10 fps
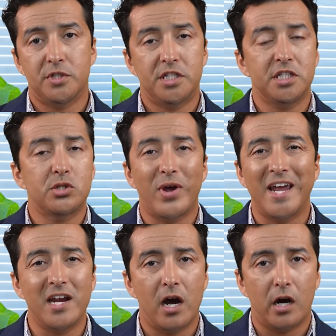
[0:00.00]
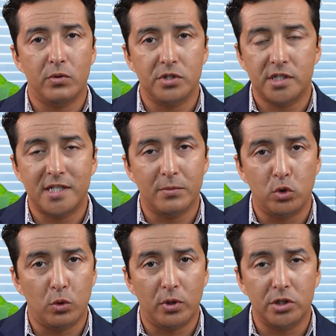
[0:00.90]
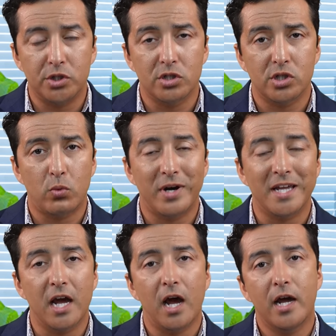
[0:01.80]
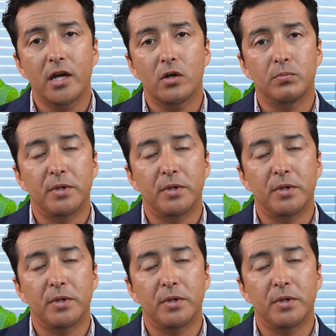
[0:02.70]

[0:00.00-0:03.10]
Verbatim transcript: six to eight hours, the, your blood sugars are running high